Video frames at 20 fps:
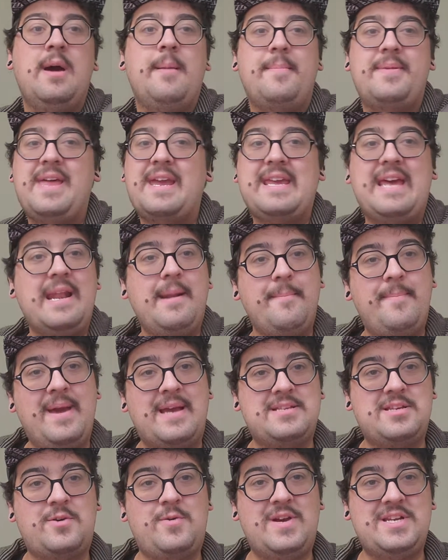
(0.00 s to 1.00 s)
but that kind of
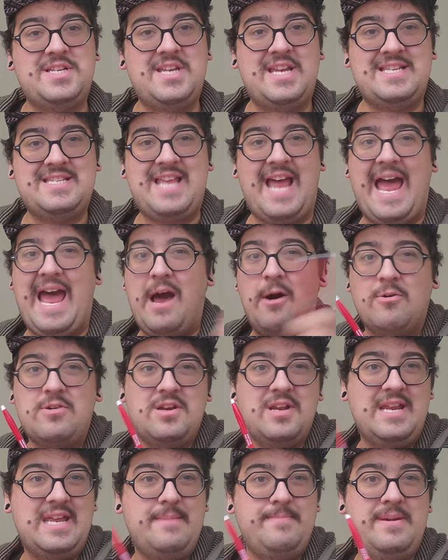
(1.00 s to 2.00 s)
begs the question as to how
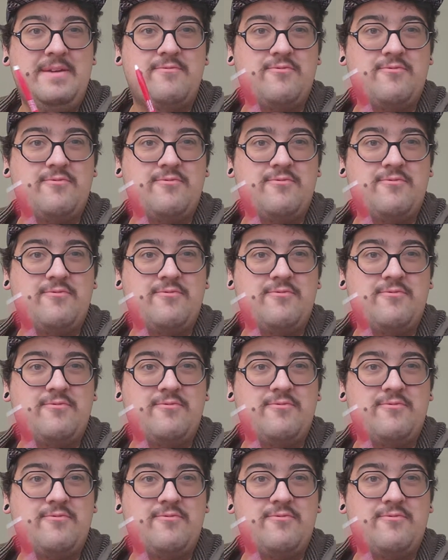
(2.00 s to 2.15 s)
could he be